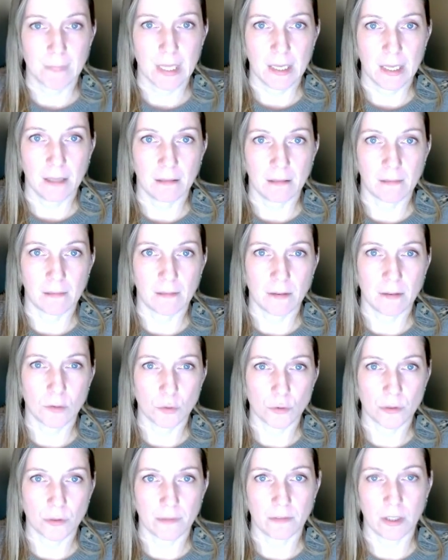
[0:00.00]
it's still
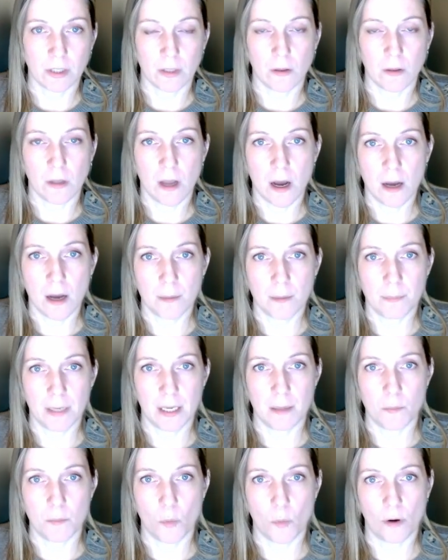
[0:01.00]
driven a lot
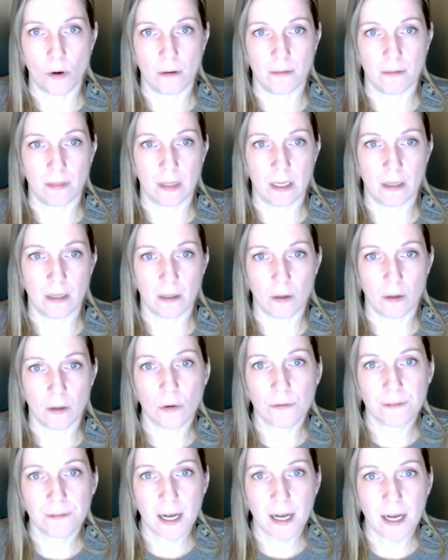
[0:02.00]
by more of the
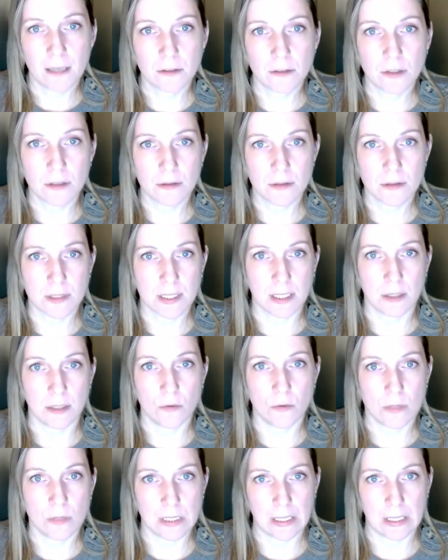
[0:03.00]
clinical factors than
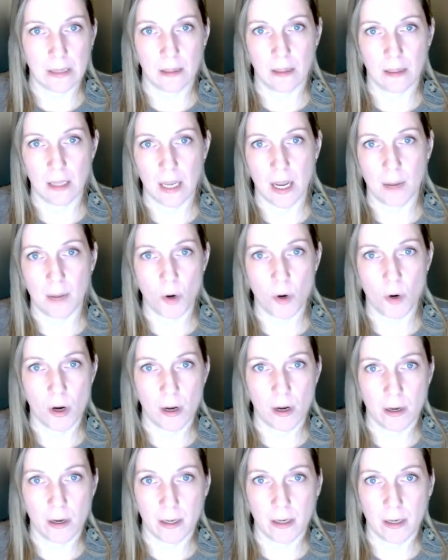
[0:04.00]
using the
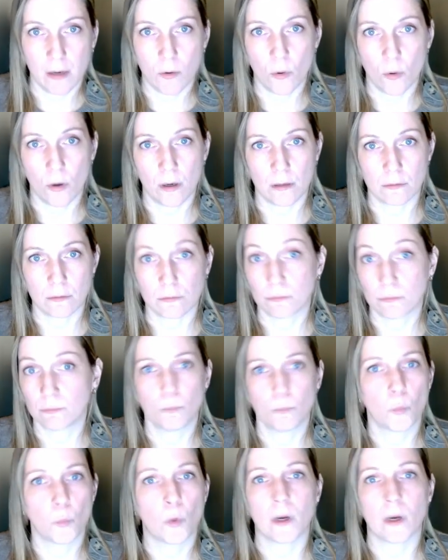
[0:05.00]
MRI or
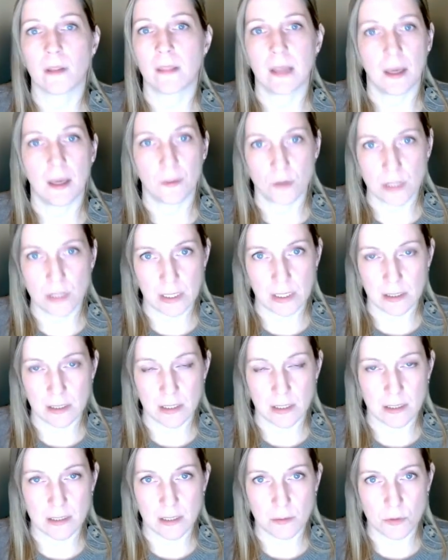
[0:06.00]
one of the other
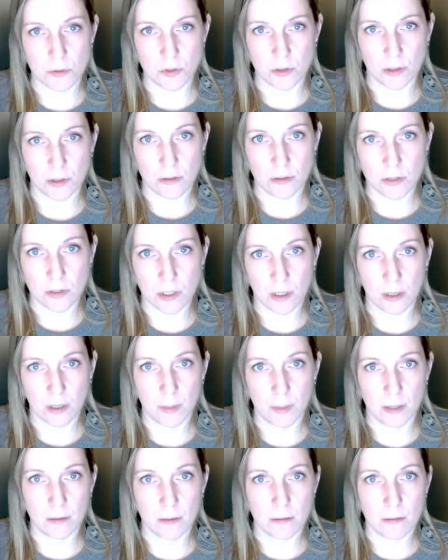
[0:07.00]
techniques I was trying to talk
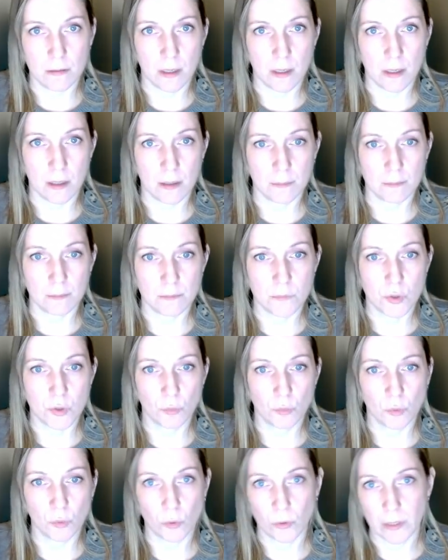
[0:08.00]
about um, to
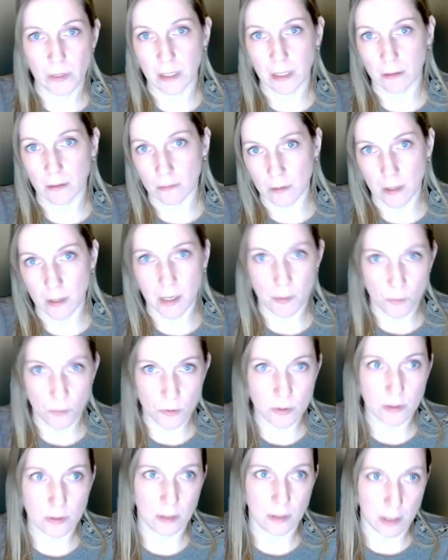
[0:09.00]
rule in or out
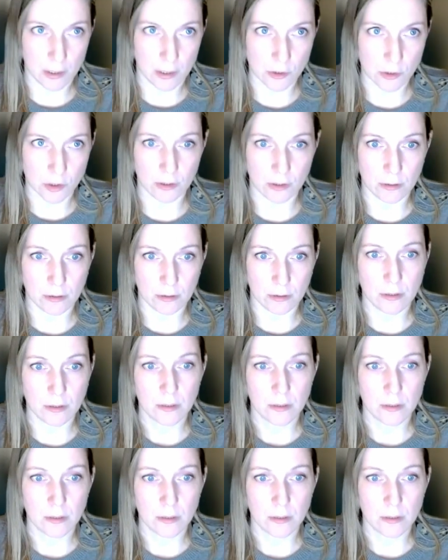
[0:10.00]
concussion.